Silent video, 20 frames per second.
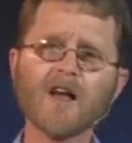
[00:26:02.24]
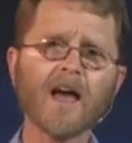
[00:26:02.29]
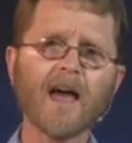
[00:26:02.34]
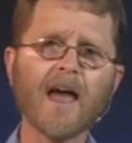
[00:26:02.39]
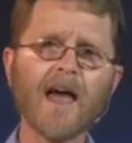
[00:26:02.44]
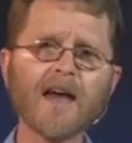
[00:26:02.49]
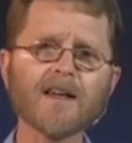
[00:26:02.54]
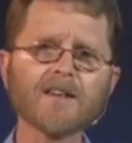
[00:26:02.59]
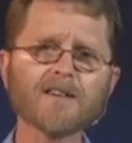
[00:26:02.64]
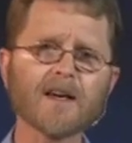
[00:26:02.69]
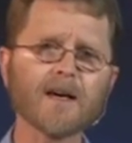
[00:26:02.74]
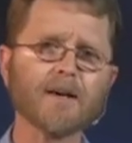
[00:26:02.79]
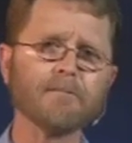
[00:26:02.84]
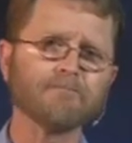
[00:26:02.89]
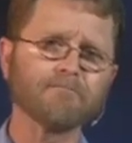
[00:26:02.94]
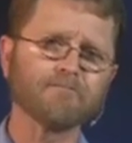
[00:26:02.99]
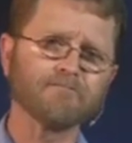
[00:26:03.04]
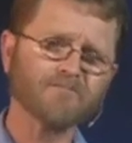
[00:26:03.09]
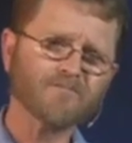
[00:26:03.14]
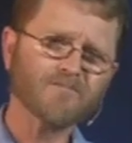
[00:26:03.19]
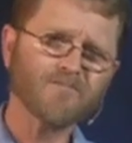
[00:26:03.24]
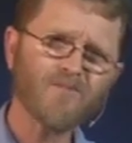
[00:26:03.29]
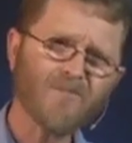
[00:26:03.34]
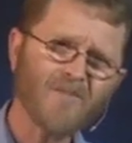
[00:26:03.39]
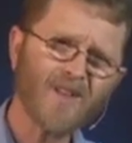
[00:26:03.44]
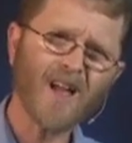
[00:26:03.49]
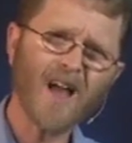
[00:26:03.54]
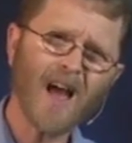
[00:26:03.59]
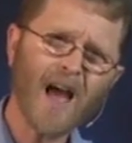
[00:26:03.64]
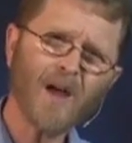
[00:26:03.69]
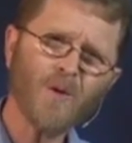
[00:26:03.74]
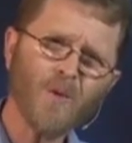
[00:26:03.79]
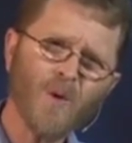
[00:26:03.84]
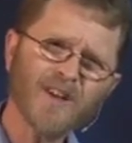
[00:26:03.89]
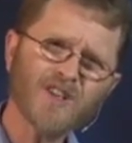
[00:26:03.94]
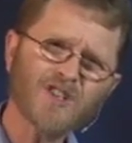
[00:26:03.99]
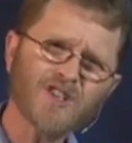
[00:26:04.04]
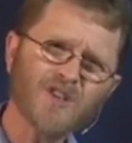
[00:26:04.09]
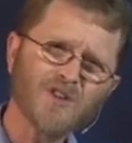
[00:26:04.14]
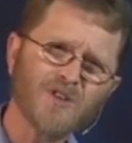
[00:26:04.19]
And um, I
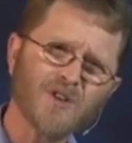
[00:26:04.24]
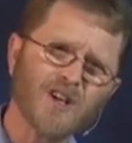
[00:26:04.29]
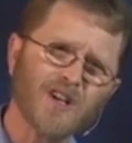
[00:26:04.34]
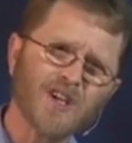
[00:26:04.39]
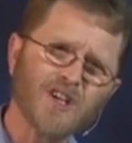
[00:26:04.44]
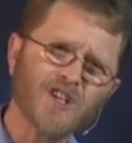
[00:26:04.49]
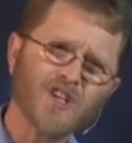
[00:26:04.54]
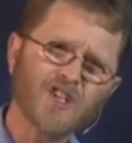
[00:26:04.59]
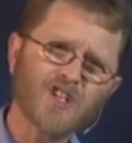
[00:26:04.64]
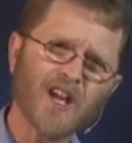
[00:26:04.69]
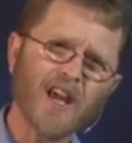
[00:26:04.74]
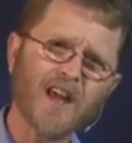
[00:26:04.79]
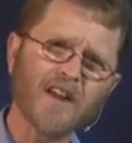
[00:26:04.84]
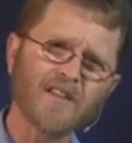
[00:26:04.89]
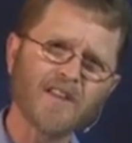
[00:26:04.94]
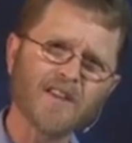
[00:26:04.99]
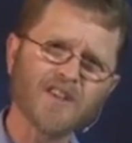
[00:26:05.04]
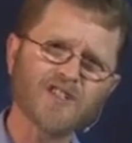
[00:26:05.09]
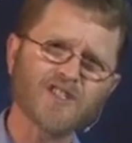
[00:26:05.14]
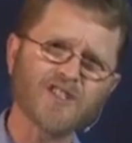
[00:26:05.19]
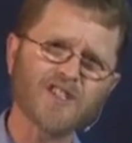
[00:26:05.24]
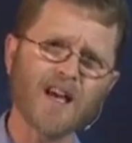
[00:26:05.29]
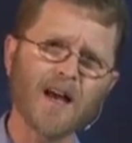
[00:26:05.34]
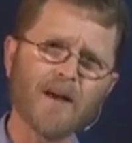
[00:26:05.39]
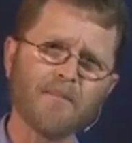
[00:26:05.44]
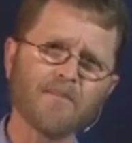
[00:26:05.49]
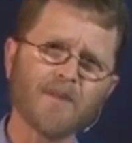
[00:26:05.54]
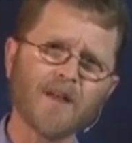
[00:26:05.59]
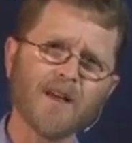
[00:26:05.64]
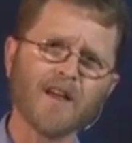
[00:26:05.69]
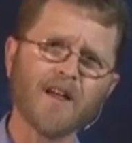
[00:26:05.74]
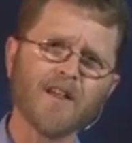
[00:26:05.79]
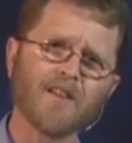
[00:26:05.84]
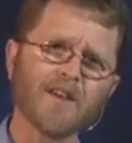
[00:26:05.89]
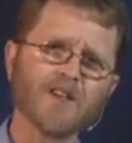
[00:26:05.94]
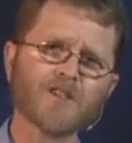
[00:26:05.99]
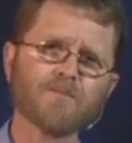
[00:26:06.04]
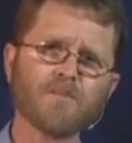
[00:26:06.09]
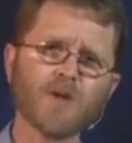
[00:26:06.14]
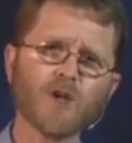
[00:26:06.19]
want to share this, um,
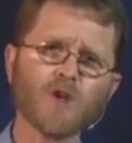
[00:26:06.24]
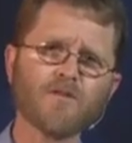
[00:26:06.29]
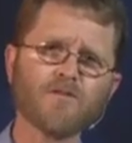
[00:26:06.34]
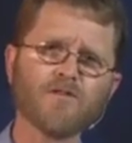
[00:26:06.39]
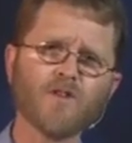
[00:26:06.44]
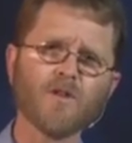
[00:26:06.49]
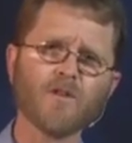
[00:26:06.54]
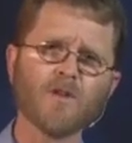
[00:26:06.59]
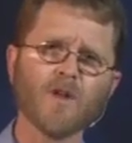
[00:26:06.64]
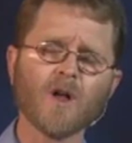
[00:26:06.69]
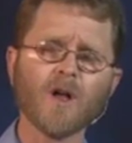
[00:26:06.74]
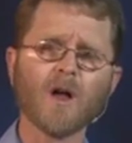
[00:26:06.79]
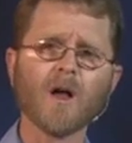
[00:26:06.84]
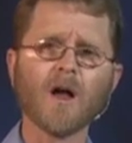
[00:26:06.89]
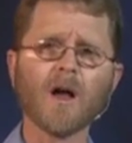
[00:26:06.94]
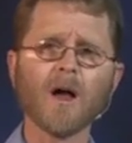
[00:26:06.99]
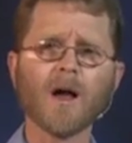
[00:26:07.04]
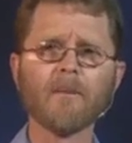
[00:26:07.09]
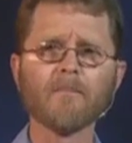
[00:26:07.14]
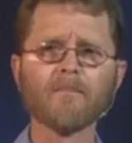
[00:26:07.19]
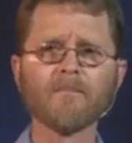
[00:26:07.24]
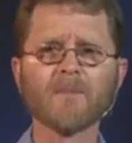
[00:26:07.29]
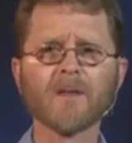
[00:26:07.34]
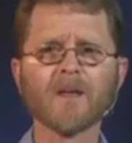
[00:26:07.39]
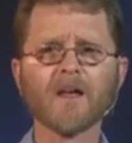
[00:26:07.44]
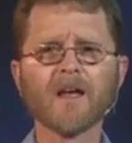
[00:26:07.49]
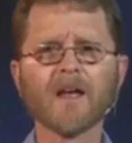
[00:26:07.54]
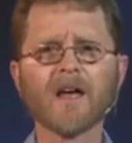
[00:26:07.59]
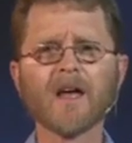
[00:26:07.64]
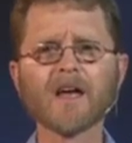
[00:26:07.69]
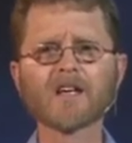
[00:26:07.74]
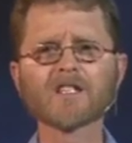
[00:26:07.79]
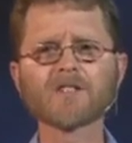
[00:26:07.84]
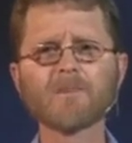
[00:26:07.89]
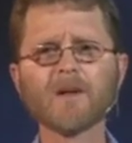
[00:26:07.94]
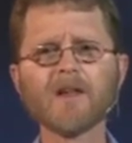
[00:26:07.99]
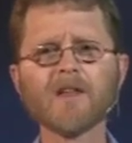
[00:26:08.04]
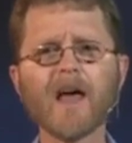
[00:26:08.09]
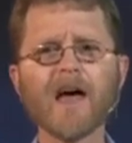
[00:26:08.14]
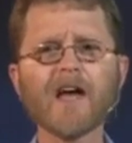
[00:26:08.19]
this beautiful um,
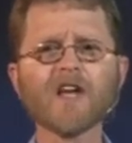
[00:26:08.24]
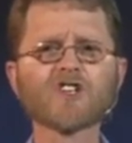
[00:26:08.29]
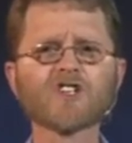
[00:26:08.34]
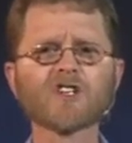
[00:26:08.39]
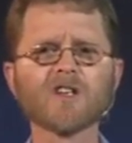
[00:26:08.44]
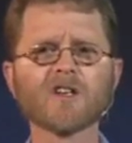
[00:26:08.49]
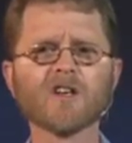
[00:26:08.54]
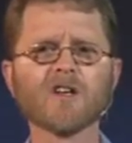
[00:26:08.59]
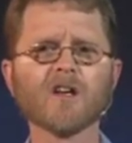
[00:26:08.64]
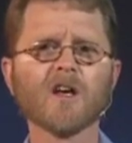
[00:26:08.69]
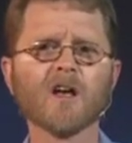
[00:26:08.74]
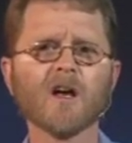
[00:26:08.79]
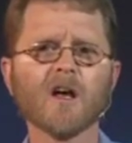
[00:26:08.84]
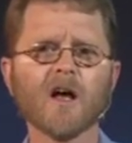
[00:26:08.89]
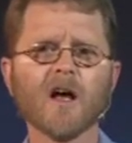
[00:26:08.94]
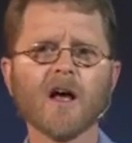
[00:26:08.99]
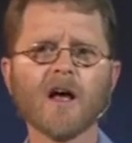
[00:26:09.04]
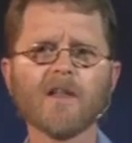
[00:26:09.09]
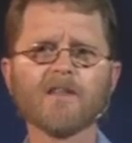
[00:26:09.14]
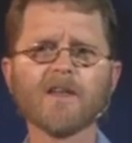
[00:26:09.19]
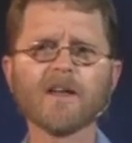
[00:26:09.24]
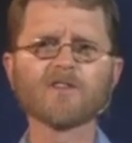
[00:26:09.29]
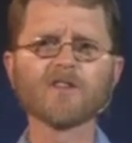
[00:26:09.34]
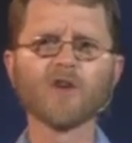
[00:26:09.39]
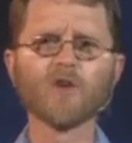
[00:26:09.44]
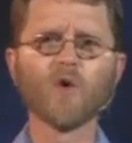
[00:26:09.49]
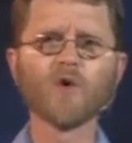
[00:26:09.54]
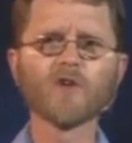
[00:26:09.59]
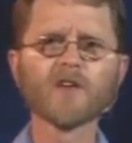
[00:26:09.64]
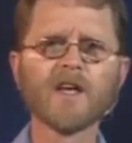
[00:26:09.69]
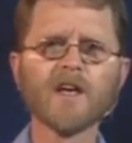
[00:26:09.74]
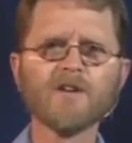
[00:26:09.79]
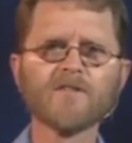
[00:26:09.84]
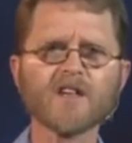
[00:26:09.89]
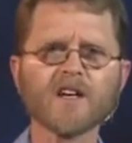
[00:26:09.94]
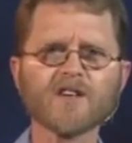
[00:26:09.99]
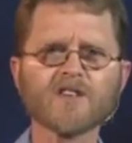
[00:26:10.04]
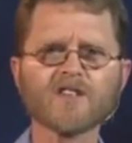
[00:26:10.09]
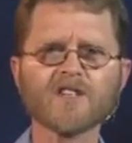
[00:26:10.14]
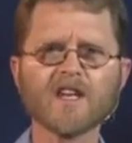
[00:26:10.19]
explanation uh, that the Lord gives
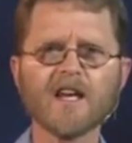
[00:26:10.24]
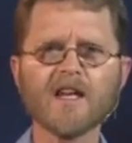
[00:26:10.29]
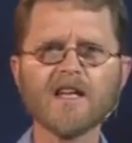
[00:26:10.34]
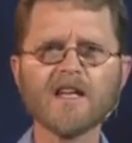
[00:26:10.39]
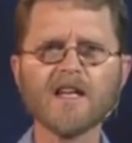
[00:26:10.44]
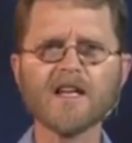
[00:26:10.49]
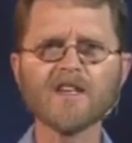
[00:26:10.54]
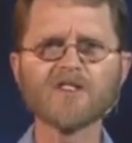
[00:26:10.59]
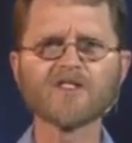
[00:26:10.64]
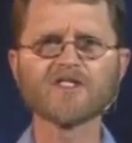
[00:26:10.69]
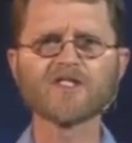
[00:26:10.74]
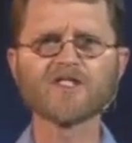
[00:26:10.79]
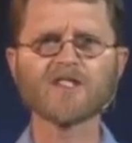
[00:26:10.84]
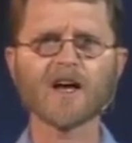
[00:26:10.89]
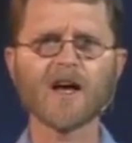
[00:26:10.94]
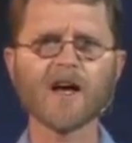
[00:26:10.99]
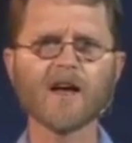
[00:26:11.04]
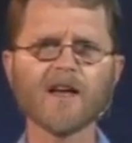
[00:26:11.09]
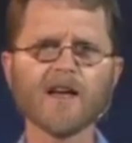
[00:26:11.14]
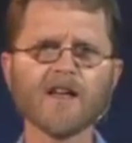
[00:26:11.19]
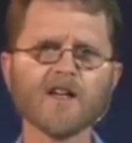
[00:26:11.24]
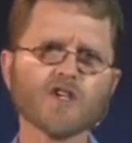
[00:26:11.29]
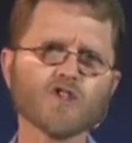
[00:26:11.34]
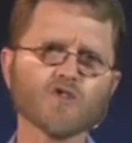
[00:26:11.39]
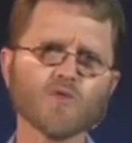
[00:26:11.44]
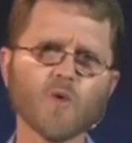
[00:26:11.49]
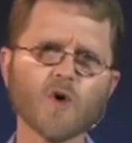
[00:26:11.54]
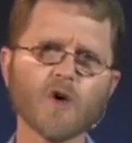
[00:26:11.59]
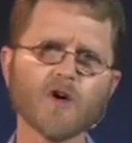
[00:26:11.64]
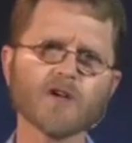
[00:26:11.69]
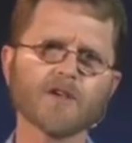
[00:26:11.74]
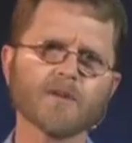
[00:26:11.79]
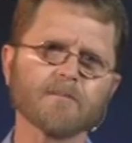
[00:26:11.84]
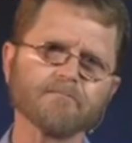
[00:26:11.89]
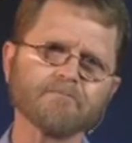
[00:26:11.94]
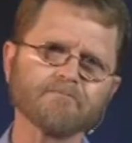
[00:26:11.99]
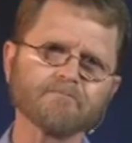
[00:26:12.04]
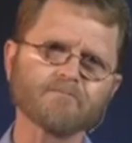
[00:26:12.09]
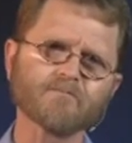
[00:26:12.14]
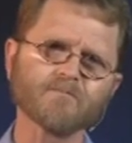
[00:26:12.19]
us in His, uh, in his Word.
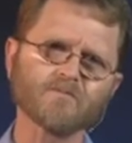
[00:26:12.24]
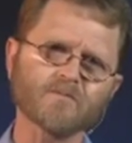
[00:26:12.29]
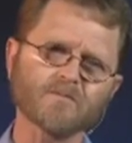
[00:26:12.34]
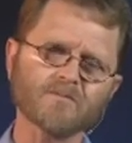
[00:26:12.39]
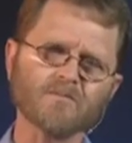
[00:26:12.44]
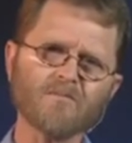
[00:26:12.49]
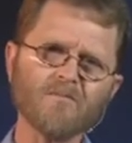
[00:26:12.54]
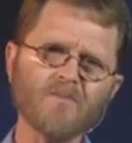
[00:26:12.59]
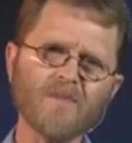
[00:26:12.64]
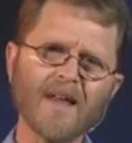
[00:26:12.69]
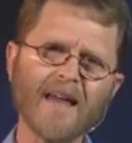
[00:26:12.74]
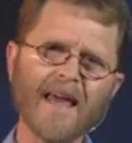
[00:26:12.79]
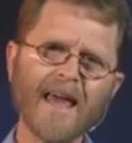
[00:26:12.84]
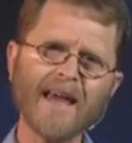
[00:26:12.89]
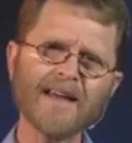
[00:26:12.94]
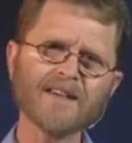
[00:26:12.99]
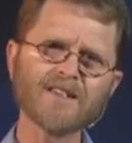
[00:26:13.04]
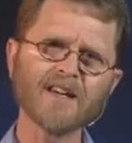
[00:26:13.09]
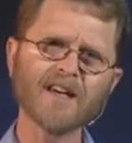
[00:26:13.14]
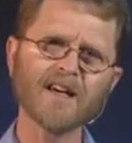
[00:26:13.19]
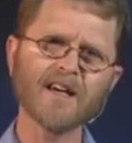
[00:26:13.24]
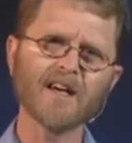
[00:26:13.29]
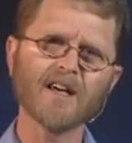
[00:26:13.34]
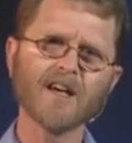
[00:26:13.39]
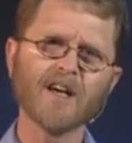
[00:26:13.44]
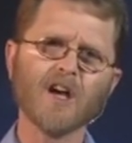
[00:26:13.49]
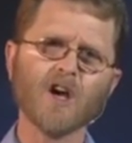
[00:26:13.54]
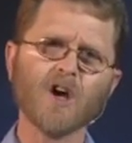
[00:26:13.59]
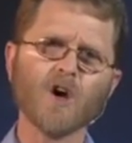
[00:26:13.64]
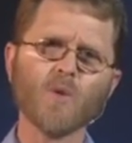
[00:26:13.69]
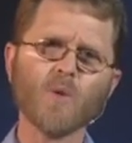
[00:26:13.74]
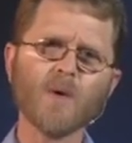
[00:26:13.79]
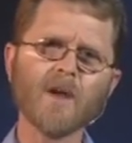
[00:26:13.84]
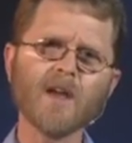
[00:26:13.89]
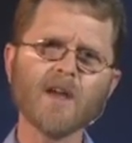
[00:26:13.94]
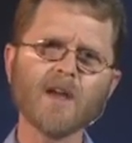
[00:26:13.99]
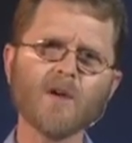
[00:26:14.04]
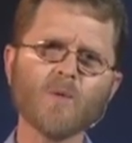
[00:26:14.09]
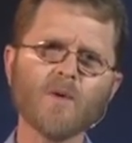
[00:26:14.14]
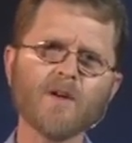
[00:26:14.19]
And uh,
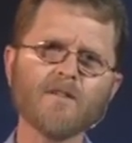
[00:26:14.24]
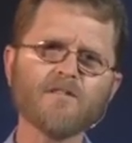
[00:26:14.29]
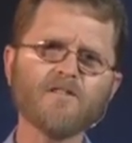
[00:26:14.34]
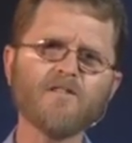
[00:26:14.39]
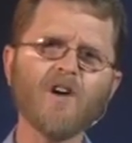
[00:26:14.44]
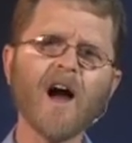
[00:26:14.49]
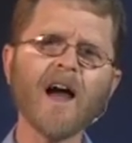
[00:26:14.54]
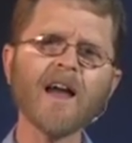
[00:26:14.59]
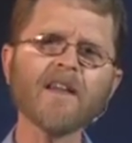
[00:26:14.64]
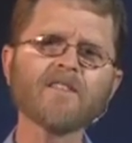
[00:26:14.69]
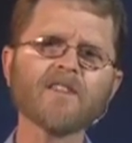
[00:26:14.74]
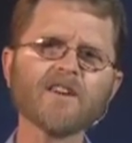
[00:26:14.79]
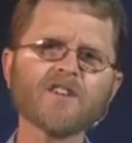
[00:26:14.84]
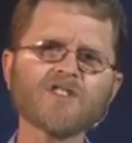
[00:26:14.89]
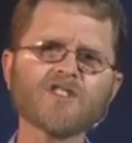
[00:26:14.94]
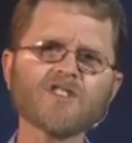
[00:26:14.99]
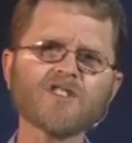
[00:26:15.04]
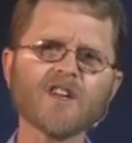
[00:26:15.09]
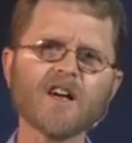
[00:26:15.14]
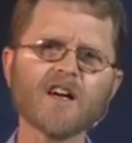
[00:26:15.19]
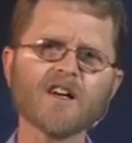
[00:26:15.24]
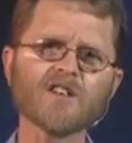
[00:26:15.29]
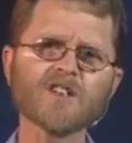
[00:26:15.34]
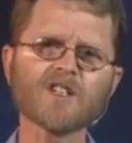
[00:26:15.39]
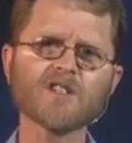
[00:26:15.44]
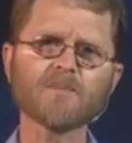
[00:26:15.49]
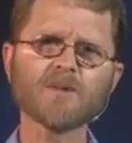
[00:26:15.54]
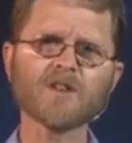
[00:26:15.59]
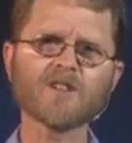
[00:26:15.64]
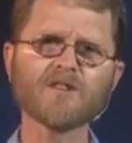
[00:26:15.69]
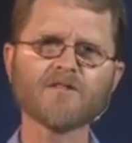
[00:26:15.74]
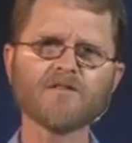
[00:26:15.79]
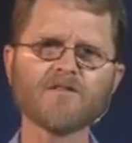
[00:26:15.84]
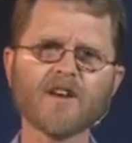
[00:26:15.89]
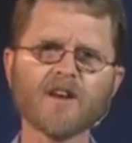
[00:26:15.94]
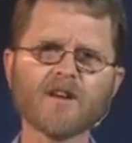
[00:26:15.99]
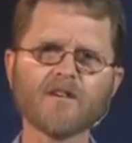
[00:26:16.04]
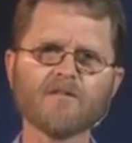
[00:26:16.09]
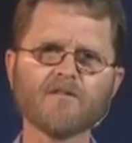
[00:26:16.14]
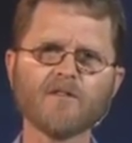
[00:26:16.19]
we, we find this uh,
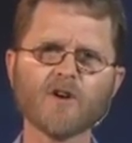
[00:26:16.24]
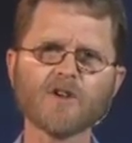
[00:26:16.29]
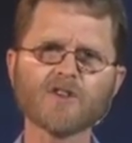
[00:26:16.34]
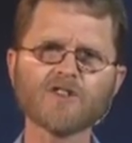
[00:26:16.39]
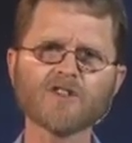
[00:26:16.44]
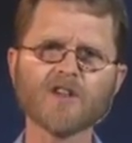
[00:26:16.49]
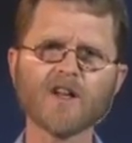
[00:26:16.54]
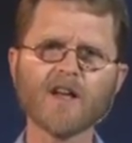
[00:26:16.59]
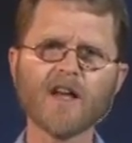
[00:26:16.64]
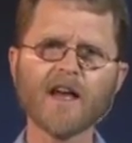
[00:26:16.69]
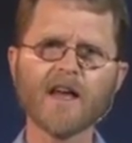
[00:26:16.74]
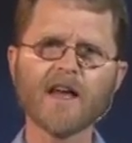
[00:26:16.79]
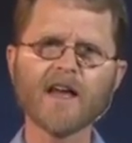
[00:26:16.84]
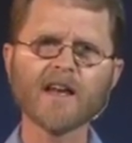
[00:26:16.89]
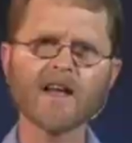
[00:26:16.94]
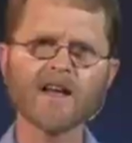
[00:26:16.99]
specific verse in